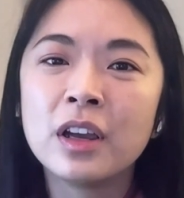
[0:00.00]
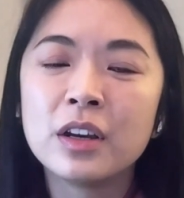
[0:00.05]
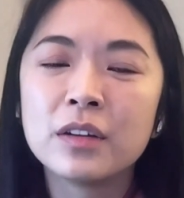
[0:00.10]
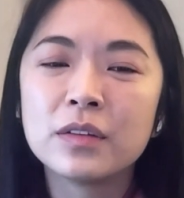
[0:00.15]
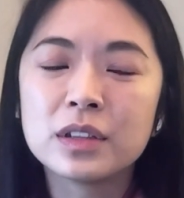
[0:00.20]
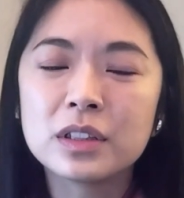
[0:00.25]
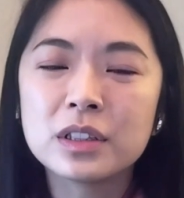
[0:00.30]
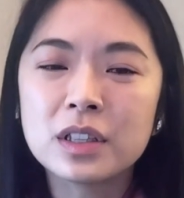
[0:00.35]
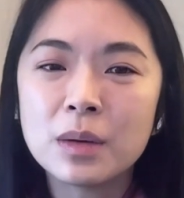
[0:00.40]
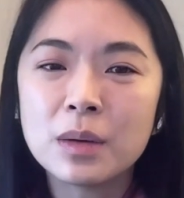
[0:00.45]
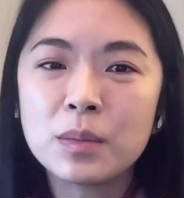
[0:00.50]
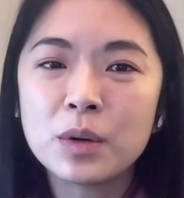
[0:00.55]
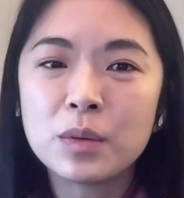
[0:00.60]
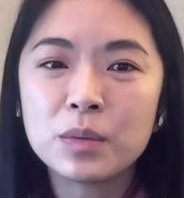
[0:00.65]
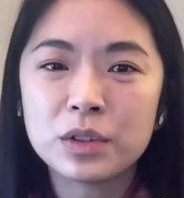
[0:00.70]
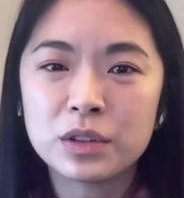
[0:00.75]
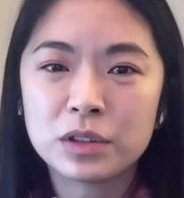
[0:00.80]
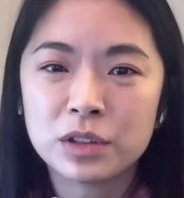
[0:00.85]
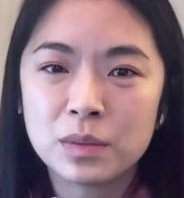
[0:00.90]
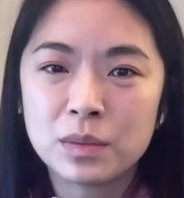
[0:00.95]
For some
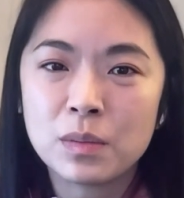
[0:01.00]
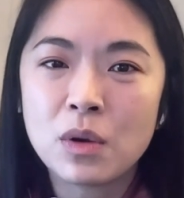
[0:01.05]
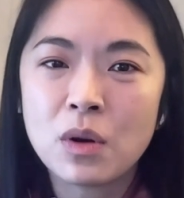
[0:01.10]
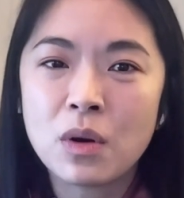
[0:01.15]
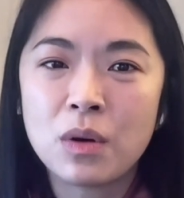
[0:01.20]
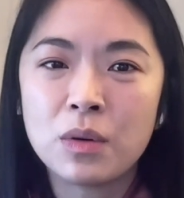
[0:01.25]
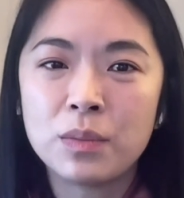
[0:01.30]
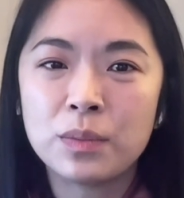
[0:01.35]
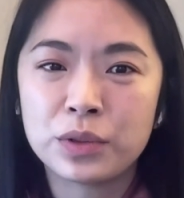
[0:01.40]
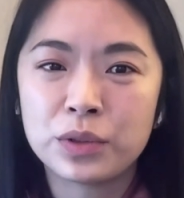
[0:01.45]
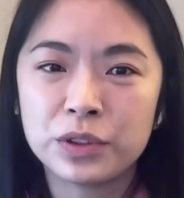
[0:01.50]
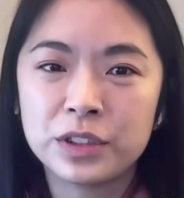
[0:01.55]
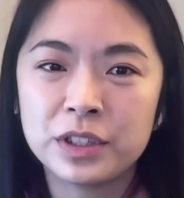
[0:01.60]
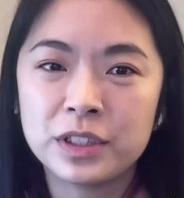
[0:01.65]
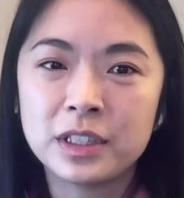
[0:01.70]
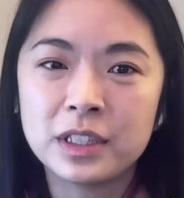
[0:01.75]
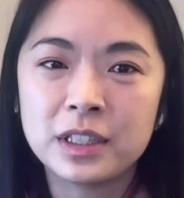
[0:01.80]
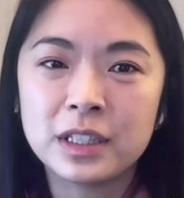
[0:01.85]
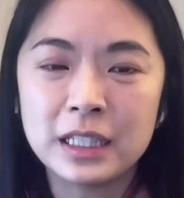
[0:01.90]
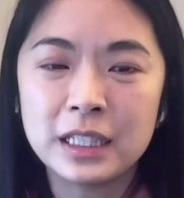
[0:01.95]
of the small
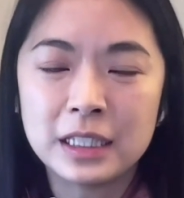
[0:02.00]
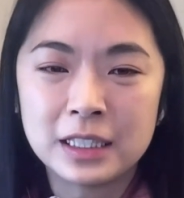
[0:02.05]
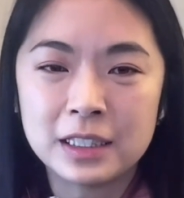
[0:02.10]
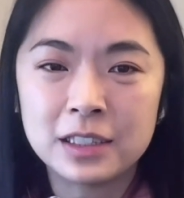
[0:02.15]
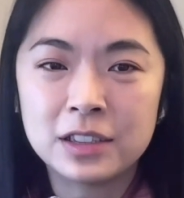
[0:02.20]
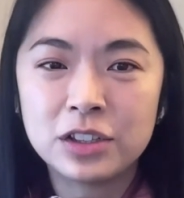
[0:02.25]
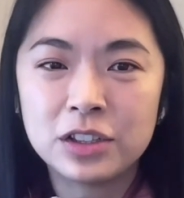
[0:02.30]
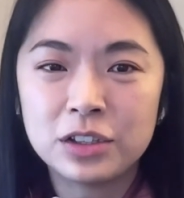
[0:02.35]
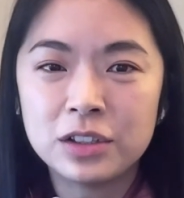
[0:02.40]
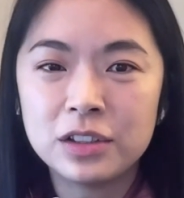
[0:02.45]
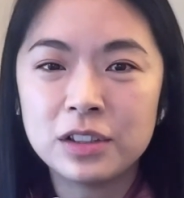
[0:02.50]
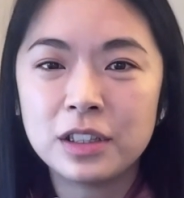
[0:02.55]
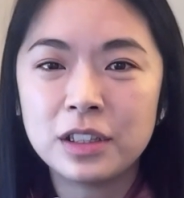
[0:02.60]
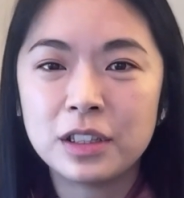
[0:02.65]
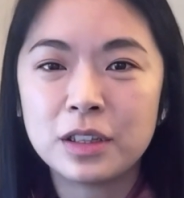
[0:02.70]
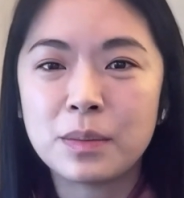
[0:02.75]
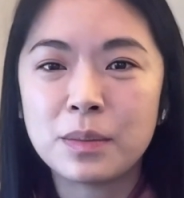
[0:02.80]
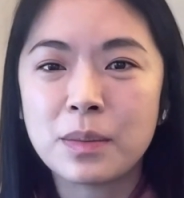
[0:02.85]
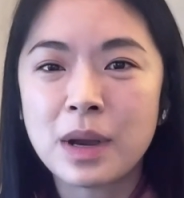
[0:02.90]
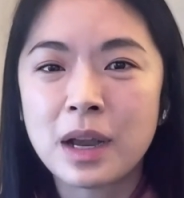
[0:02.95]
purchasing decisions,
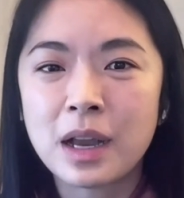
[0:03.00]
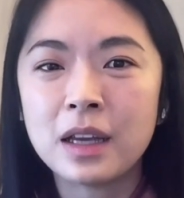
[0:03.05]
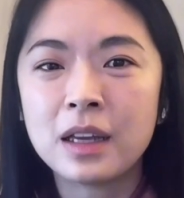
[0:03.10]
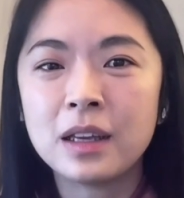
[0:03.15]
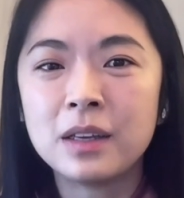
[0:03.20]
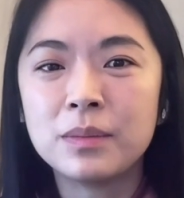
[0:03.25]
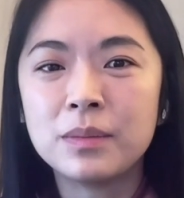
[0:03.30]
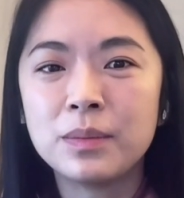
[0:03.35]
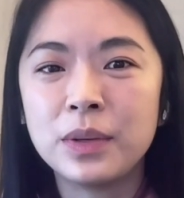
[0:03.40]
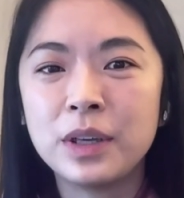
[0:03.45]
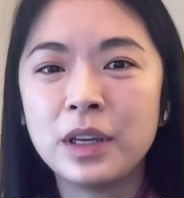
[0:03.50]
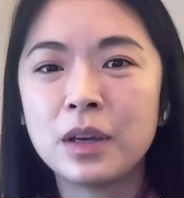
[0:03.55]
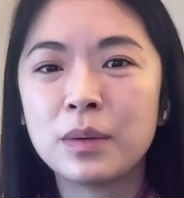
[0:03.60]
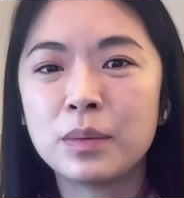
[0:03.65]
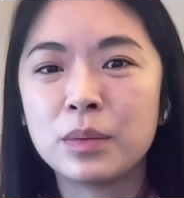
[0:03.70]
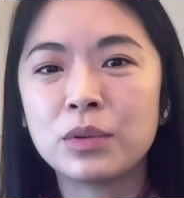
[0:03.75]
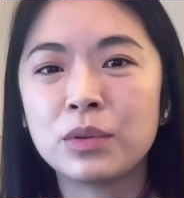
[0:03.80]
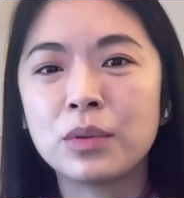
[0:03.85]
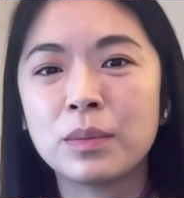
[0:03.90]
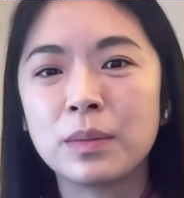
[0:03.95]
it might be
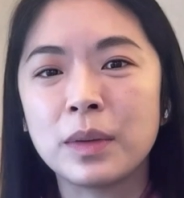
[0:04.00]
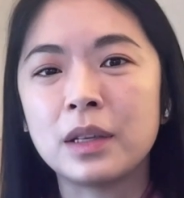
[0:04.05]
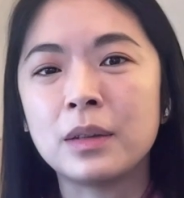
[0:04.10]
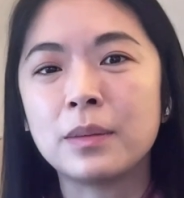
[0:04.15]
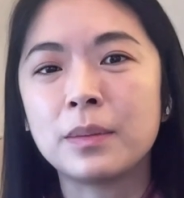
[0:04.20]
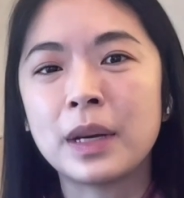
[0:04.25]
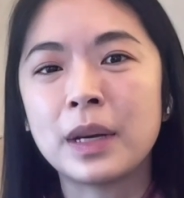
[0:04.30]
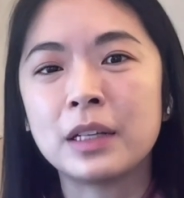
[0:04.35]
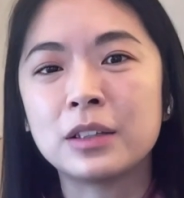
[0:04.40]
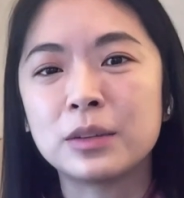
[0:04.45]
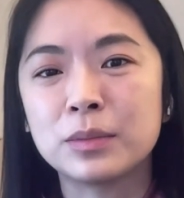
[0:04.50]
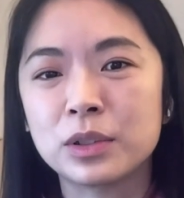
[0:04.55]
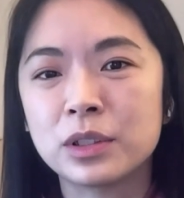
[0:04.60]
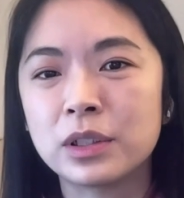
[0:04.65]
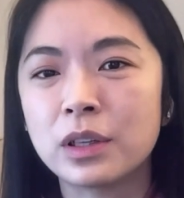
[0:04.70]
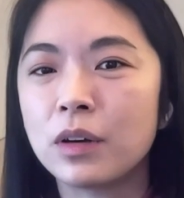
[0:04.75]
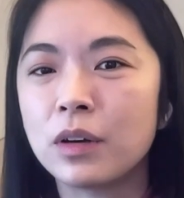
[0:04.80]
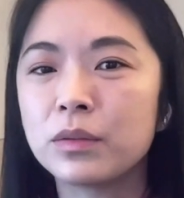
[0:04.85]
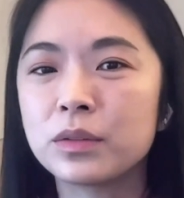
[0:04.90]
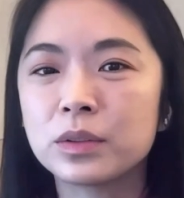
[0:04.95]
able to make by
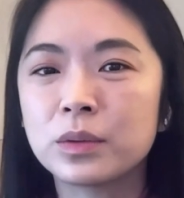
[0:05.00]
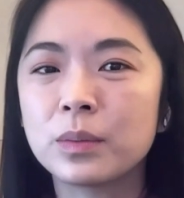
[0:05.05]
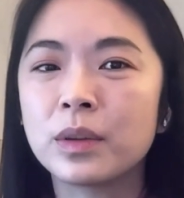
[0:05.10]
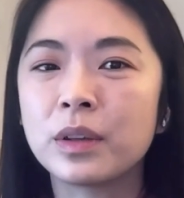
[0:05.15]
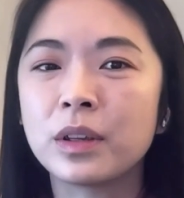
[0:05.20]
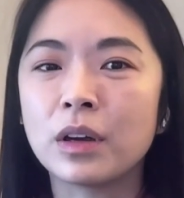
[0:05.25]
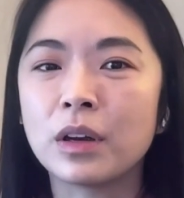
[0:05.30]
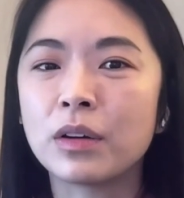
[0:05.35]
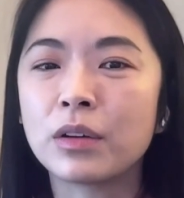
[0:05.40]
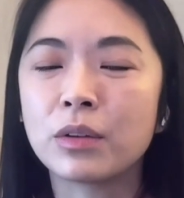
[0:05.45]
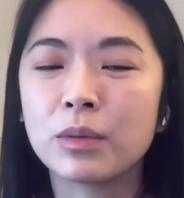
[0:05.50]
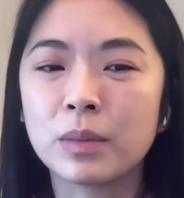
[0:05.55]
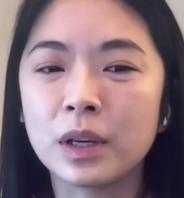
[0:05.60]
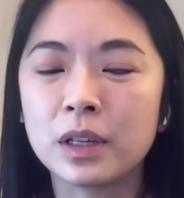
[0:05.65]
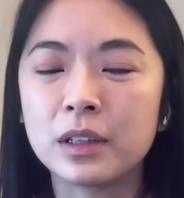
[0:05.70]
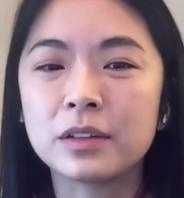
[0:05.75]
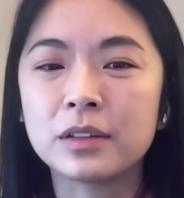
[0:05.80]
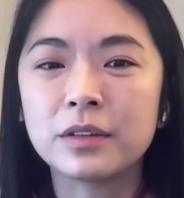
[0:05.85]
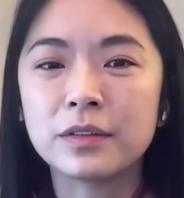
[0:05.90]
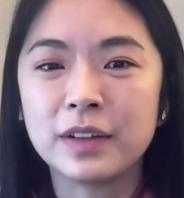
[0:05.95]
themselves without
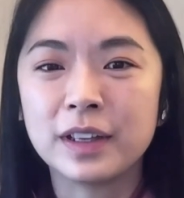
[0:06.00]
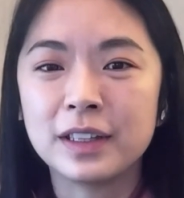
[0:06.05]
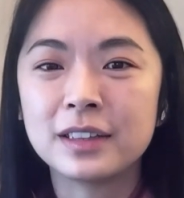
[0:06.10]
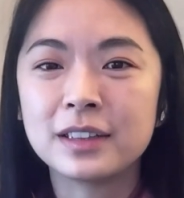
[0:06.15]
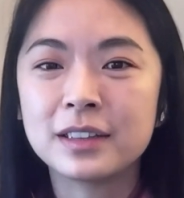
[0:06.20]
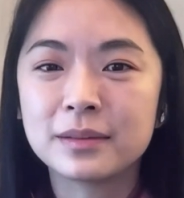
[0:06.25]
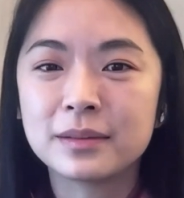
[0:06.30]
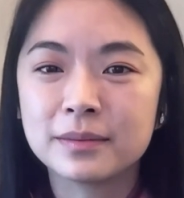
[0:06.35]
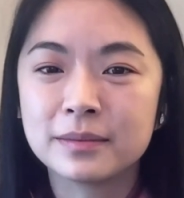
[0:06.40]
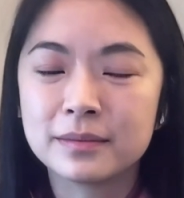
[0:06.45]
human interface.